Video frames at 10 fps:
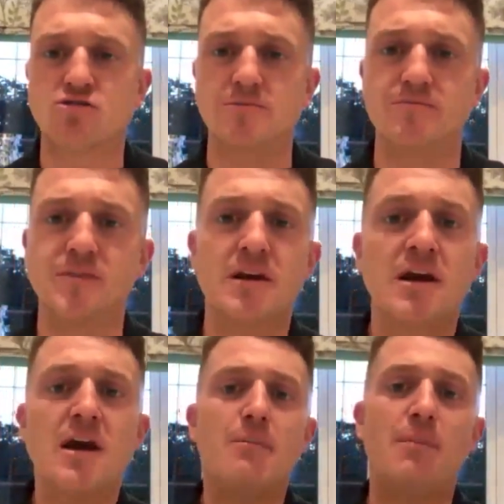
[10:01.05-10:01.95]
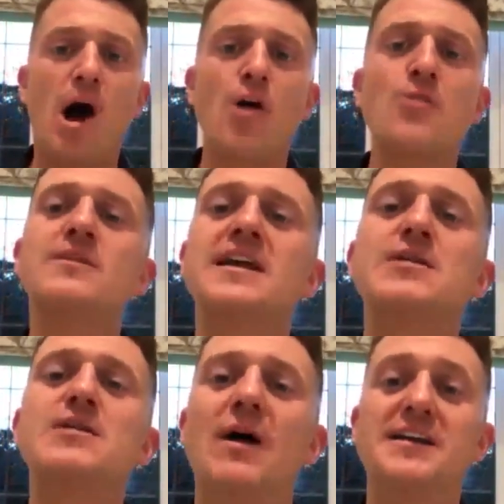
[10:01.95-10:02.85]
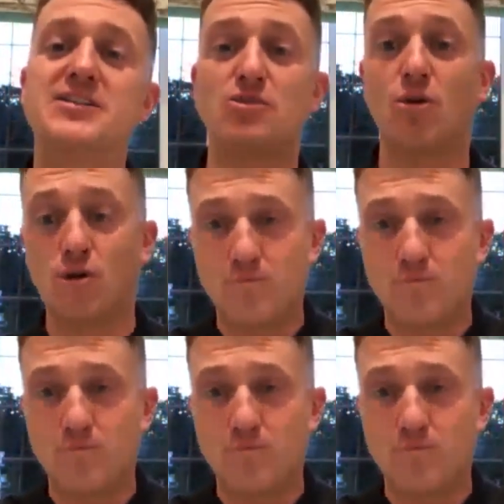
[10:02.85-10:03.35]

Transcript: children. But only when he